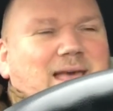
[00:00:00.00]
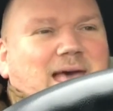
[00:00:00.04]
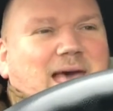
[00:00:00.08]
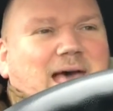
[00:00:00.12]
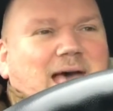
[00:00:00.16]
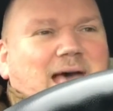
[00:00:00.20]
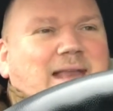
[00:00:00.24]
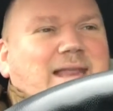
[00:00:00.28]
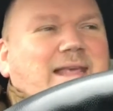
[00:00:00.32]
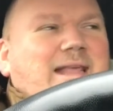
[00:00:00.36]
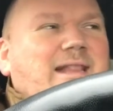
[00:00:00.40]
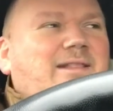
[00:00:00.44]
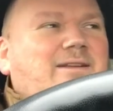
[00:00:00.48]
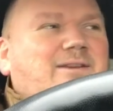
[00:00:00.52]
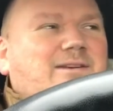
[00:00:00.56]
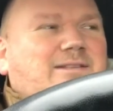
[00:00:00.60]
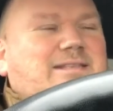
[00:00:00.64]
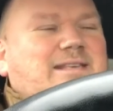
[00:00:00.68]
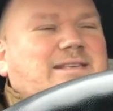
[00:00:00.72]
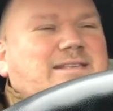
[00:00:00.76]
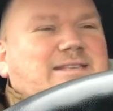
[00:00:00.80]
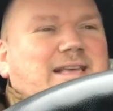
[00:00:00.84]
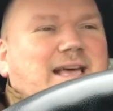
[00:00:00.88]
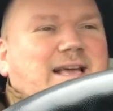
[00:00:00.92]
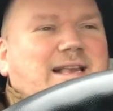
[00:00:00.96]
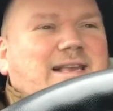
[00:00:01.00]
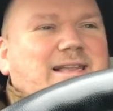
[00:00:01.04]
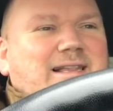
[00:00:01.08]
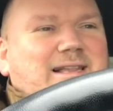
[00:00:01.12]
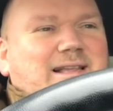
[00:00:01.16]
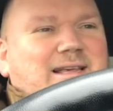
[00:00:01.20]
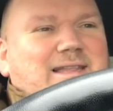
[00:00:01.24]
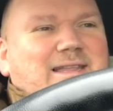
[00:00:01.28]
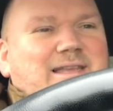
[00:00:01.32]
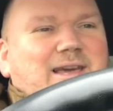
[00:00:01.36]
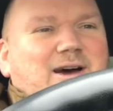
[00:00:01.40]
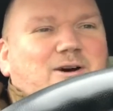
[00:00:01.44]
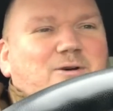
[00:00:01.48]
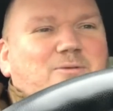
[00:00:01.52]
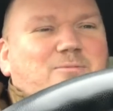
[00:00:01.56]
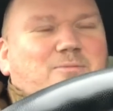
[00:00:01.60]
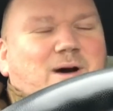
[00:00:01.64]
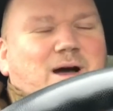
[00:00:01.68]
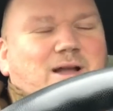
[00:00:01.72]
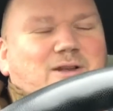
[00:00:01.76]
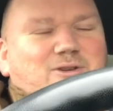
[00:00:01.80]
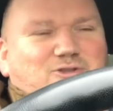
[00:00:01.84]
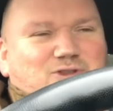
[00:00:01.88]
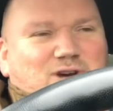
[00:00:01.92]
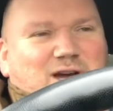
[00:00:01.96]
and it looks exactly like the old
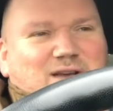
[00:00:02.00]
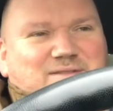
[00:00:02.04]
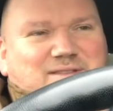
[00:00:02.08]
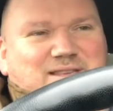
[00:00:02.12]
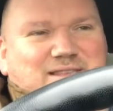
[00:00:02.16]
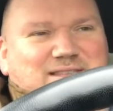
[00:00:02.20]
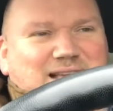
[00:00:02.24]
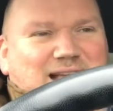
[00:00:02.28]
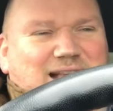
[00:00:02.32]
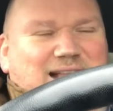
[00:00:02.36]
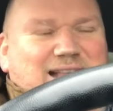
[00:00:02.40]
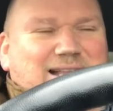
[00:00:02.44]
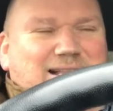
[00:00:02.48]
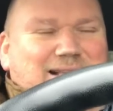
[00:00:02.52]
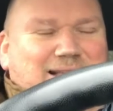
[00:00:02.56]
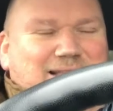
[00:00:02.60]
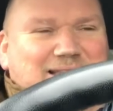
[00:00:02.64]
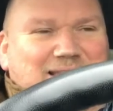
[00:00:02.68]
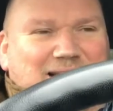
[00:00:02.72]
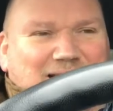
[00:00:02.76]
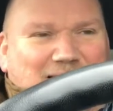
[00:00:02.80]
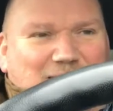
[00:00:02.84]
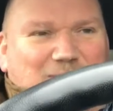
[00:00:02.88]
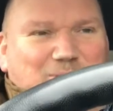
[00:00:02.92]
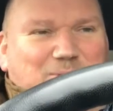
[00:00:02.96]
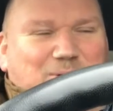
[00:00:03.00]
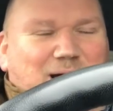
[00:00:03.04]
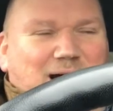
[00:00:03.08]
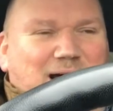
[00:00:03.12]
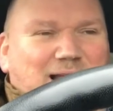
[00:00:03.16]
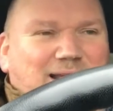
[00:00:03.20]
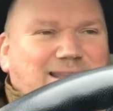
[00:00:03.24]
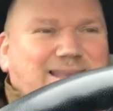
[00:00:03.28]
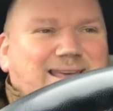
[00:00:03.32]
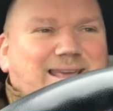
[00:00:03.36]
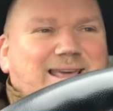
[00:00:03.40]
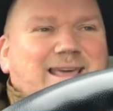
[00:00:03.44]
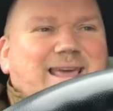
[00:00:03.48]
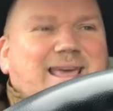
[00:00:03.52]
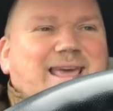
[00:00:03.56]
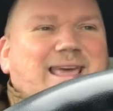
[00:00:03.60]
one, drives exactly like the old one.